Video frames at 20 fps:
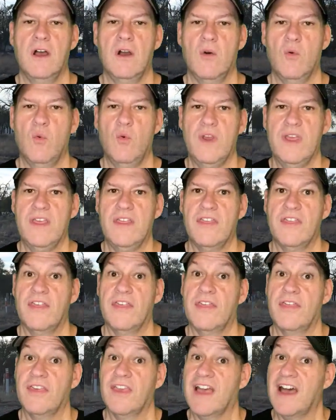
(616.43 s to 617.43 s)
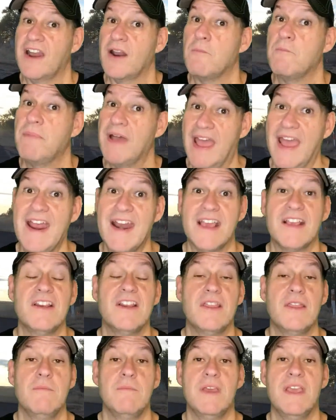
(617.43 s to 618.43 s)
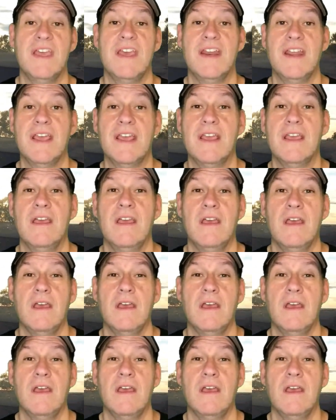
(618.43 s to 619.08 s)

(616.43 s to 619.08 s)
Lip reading: We kind of panicked in the beginning,